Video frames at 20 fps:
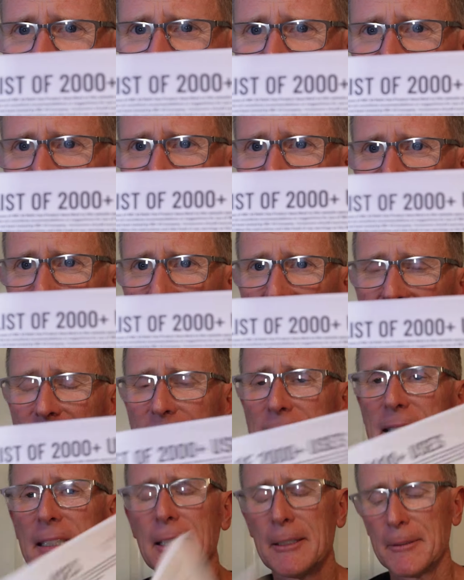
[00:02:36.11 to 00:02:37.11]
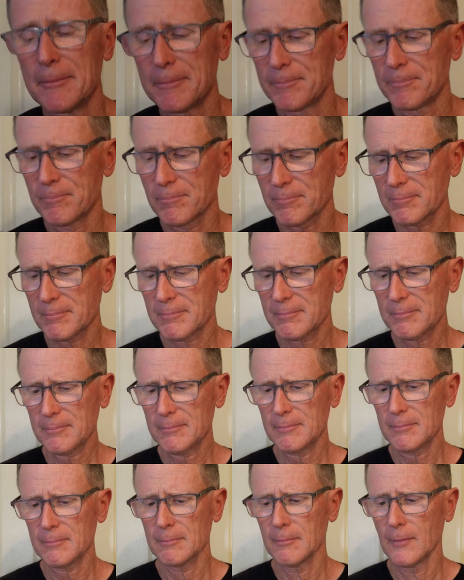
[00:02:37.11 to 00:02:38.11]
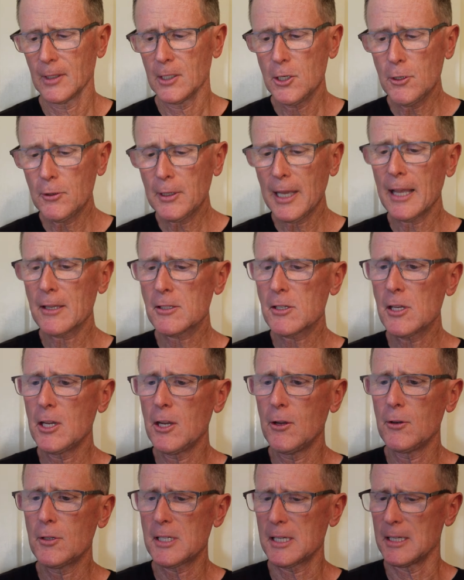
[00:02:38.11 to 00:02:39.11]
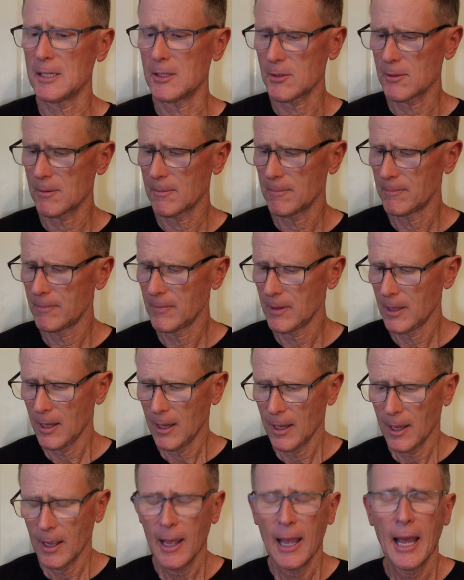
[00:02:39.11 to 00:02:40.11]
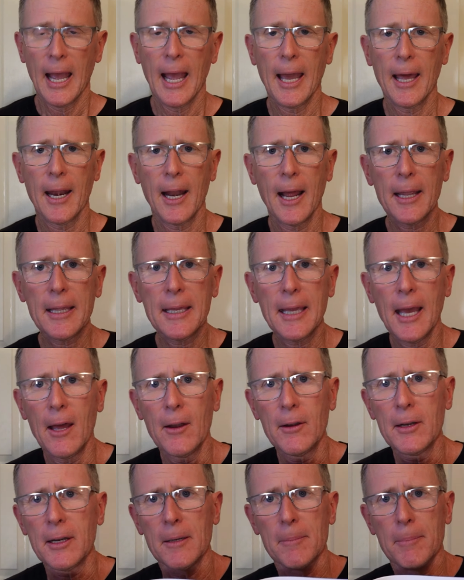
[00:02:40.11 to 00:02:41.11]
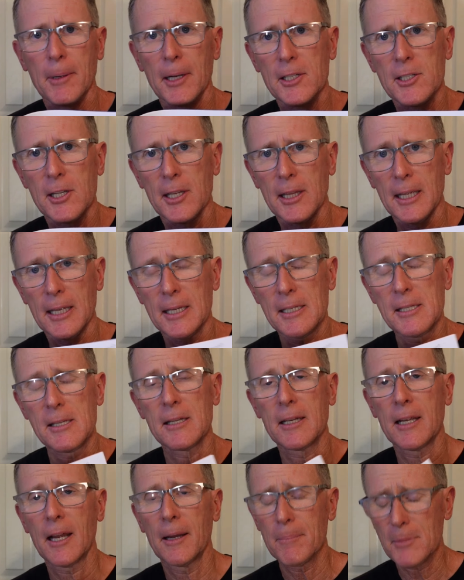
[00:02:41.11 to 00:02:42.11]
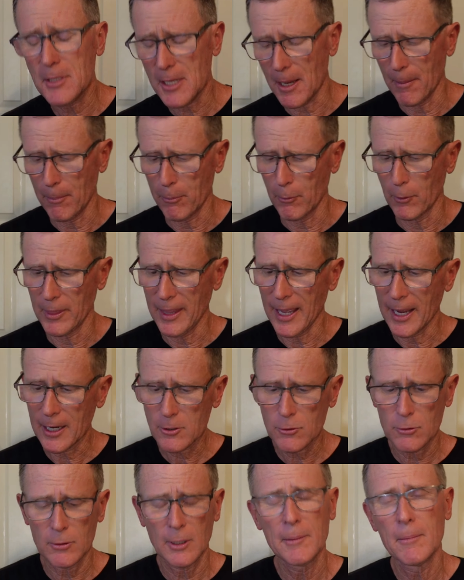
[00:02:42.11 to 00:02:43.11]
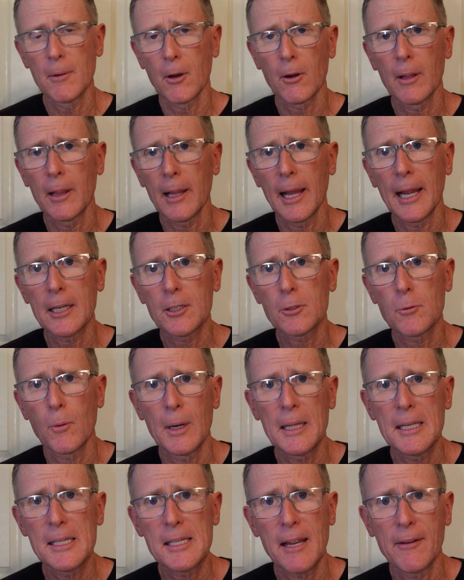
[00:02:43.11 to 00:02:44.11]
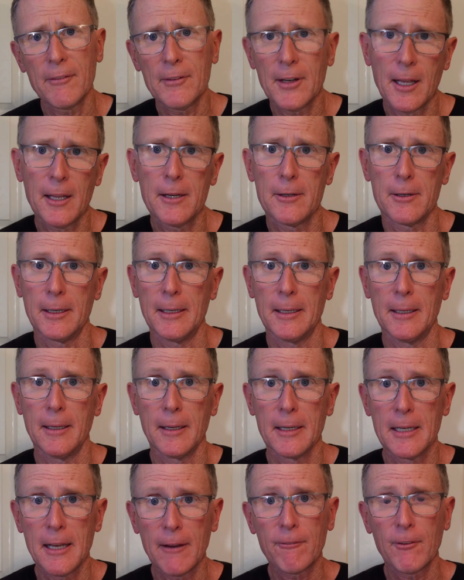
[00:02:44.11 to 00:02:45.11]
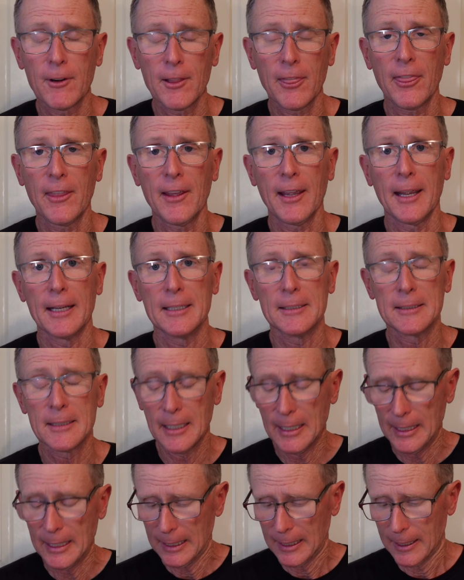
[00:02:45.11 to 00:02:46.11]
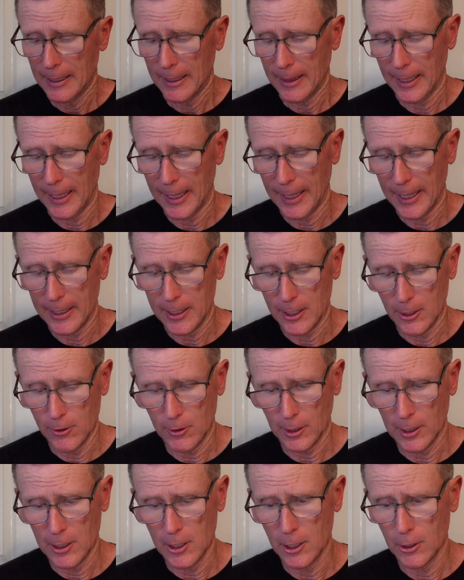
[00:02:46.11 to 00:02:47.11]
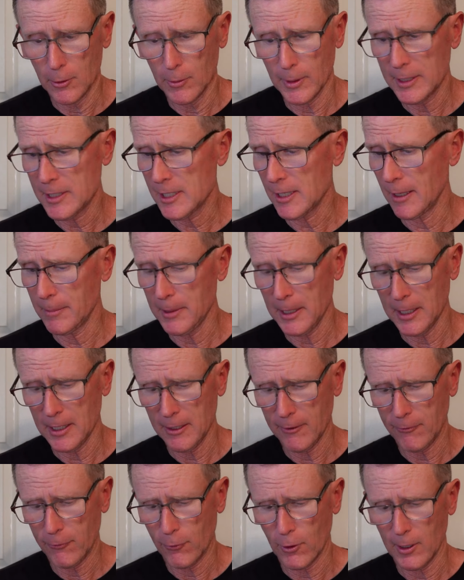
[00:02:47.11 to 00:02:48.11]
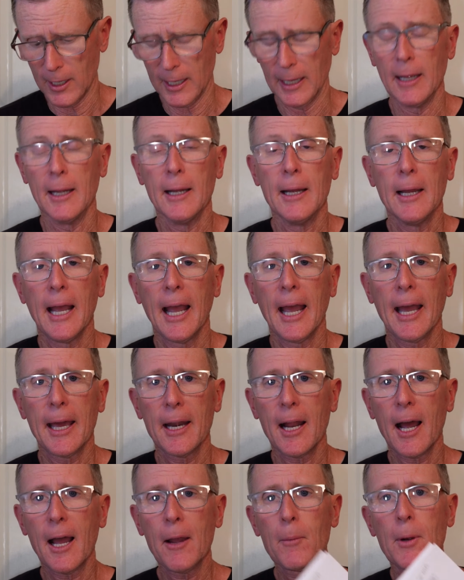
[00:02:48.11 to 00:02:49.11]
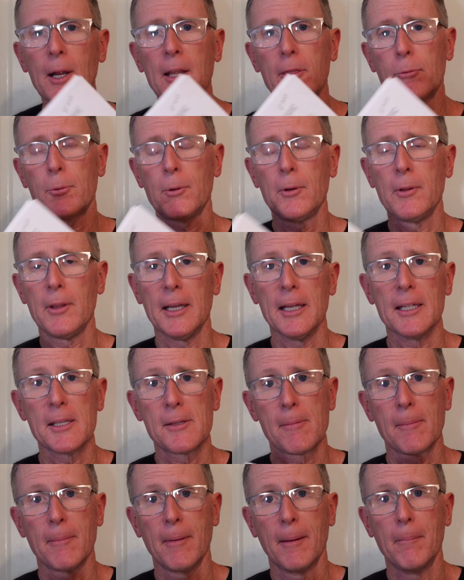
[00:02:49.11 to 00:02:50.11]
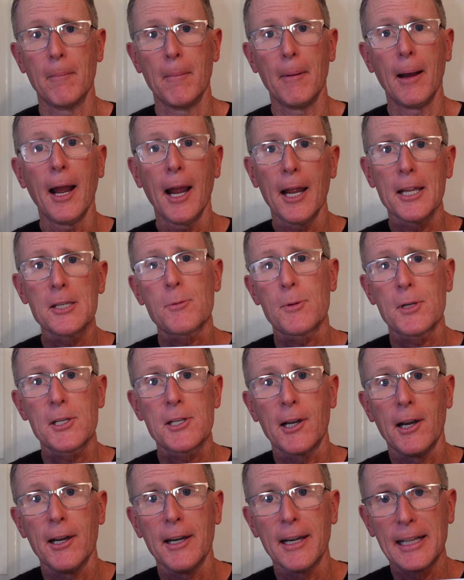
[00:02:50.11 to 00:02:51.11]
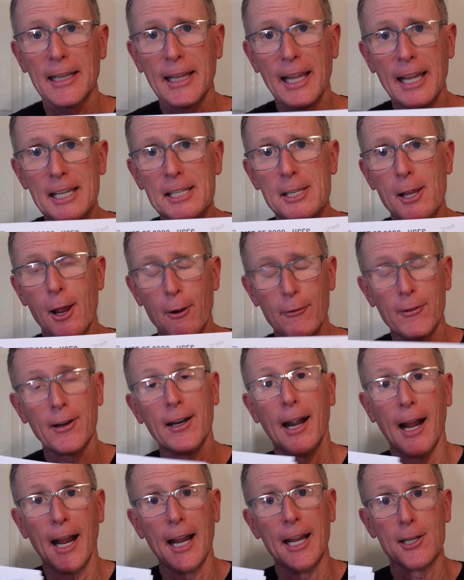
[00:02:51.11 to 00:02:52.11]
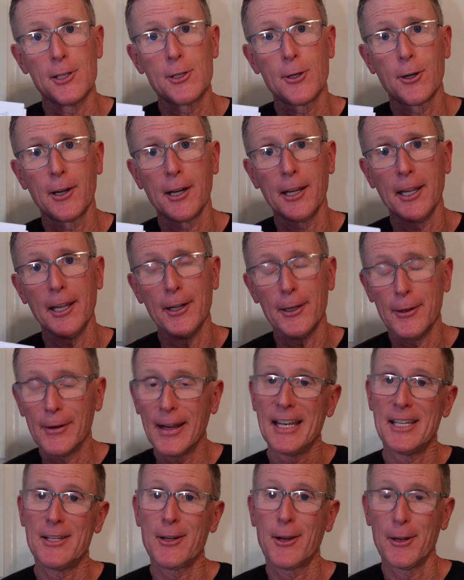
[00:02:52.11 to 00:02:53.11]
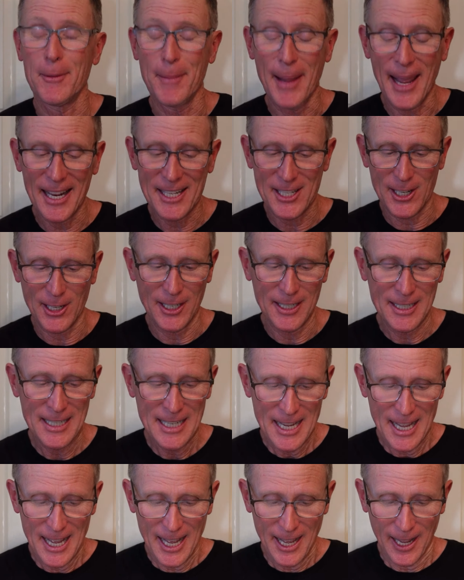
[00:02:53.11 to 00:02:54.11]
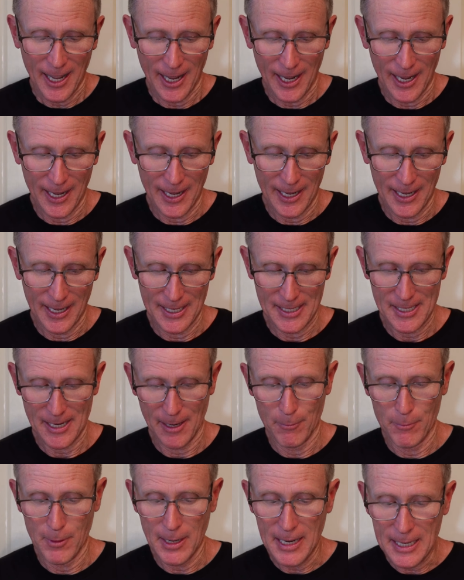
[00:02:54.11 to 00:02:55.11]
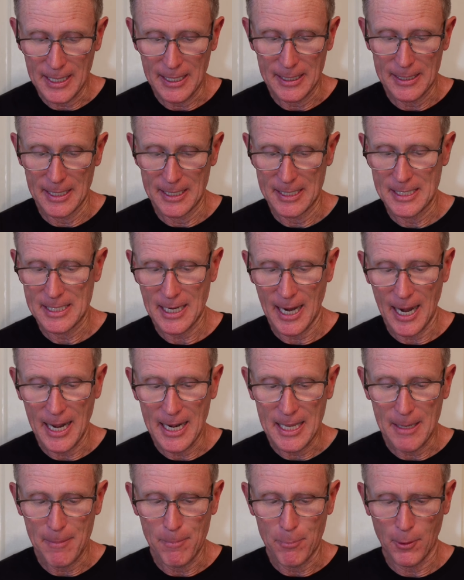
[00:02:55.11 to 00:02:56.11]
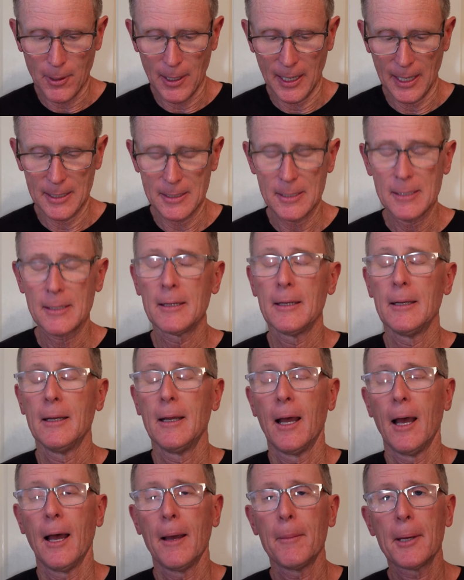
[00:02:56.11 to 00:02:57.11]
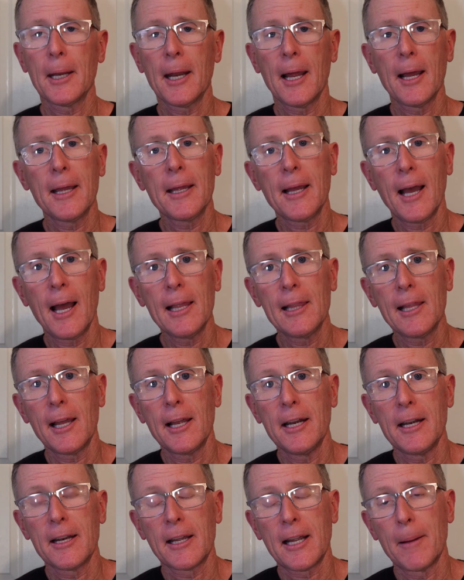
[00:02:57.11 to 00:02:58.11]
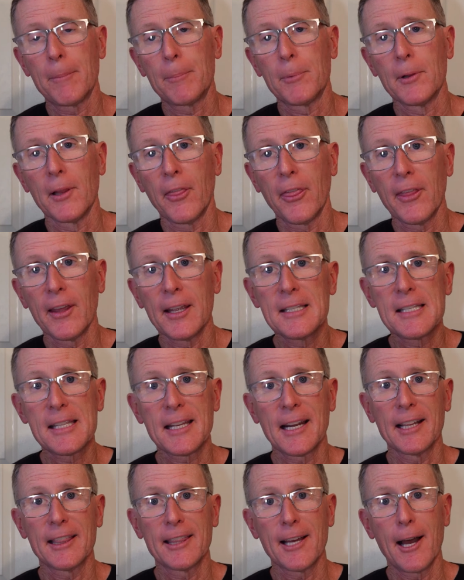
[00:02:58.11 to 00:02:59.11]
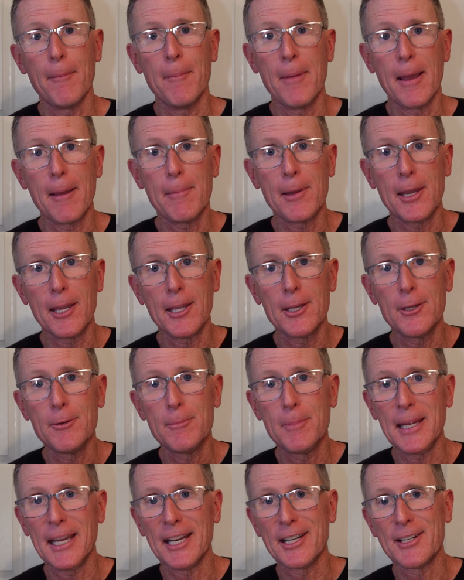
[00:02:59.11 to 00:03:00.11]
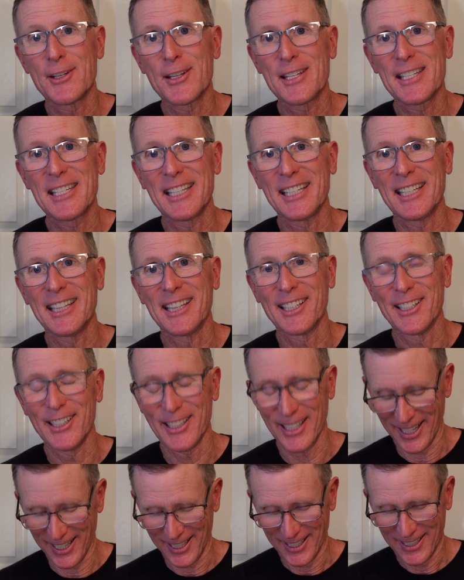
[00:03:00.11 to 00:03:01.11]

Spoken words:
things, 2,000 uses. And I counted a bunch of these and comes up with actually more like 2,700 different things that you can do with WD-40. And I went through this. My eyes were starting to glaze over, I assure you, as you can imagine, as I'm reading this tiny print. But I highlighted a couple of things that I thought maybe you'd be interested in learning.